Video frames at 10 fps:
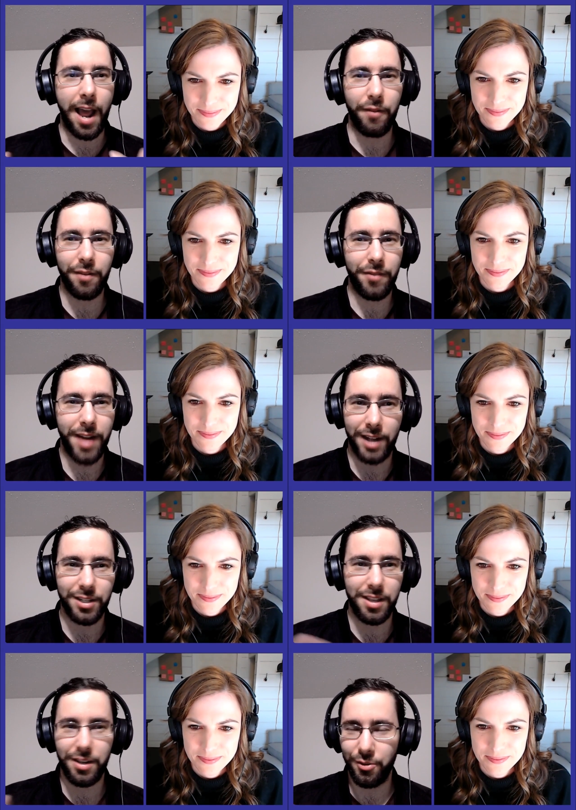Speaker 1: I have a different
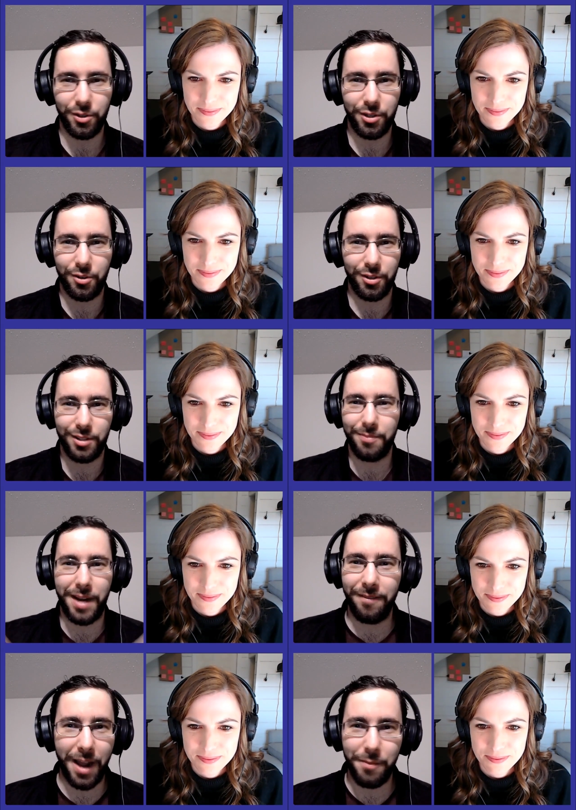accent than you is because
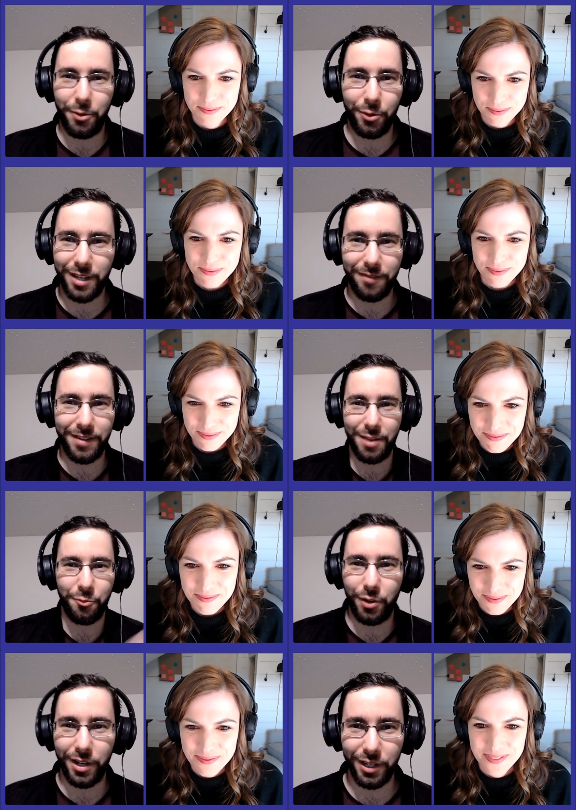my environment was different
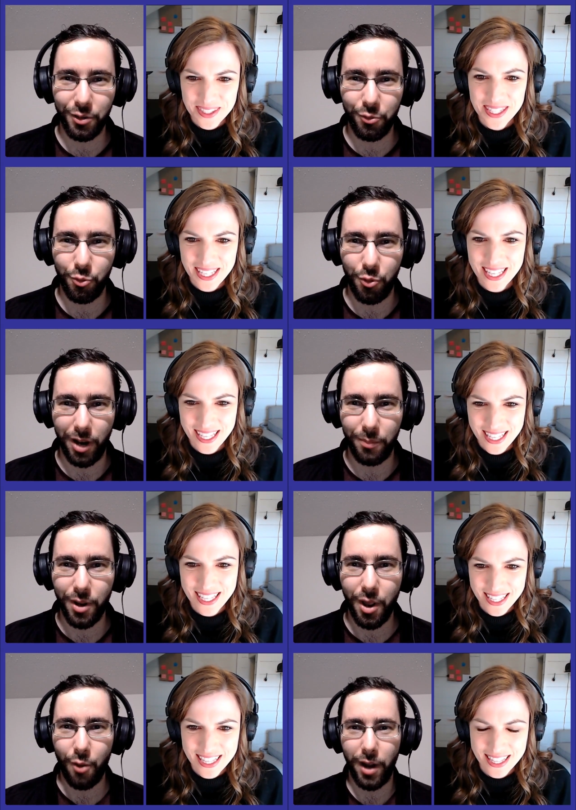than where you grew
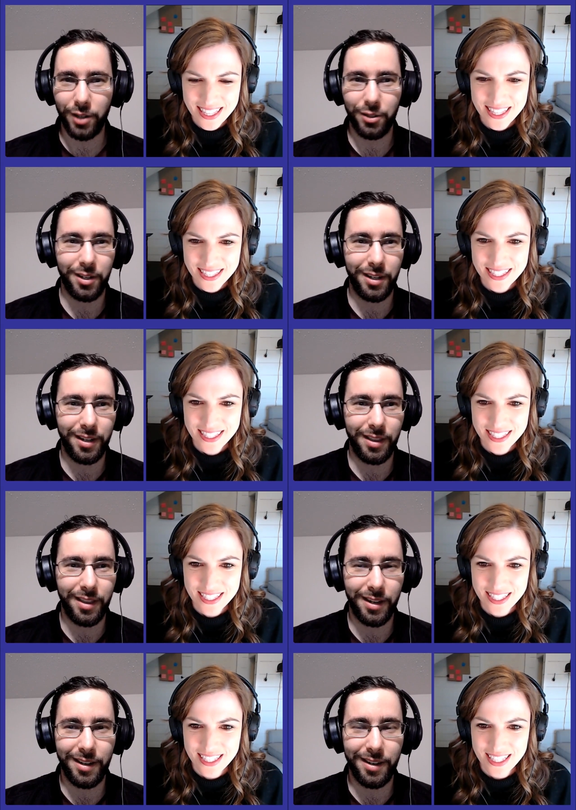up. Right, so
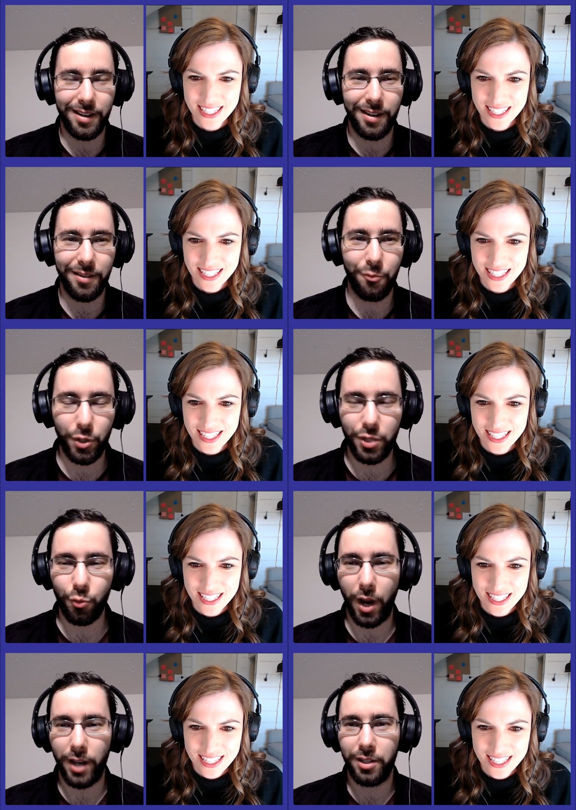the
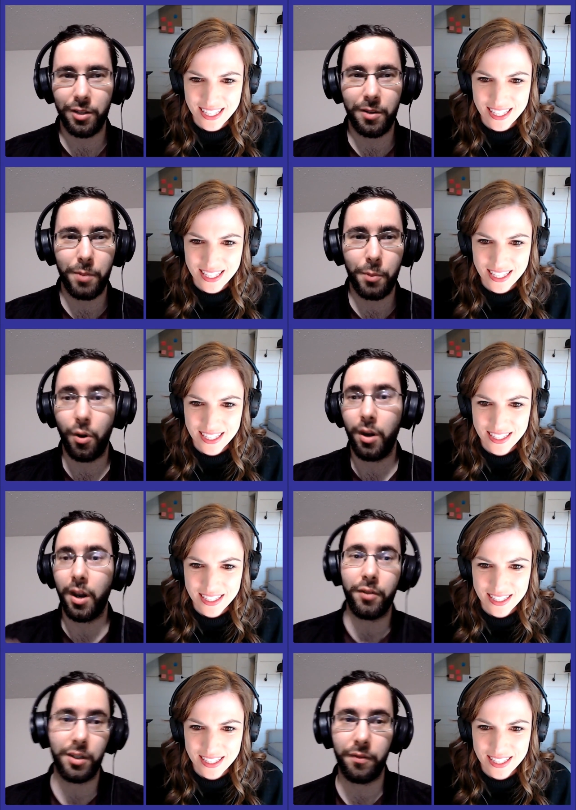reason why certain people
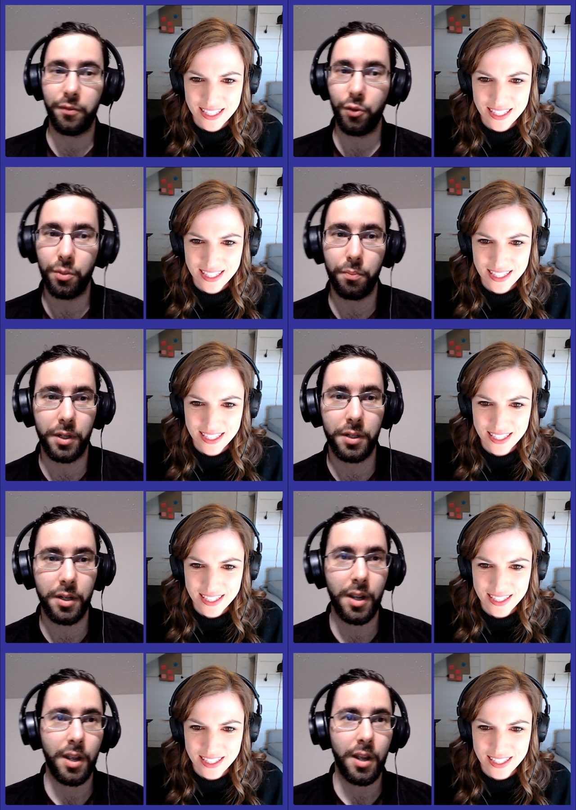love certain foods
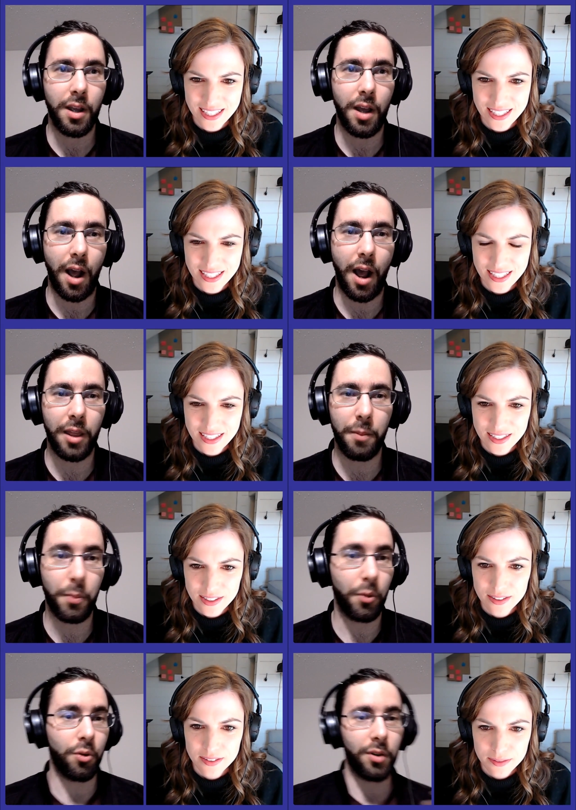but other
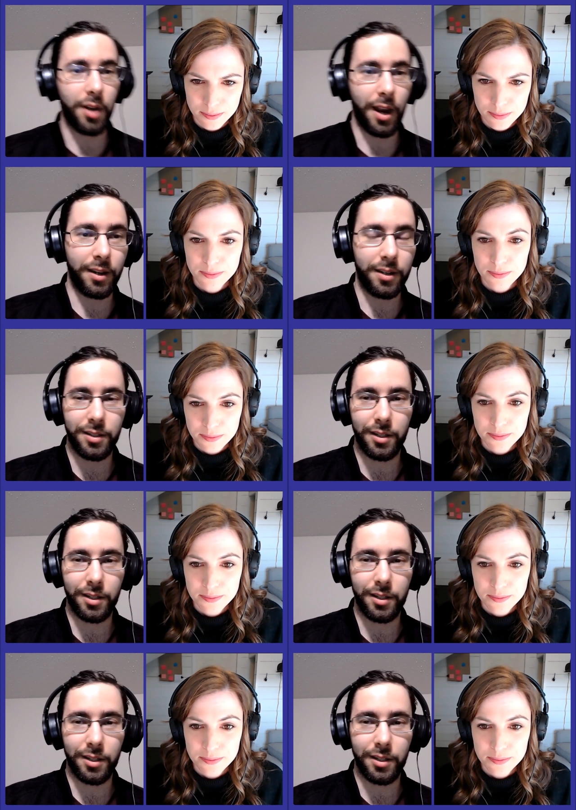people don't like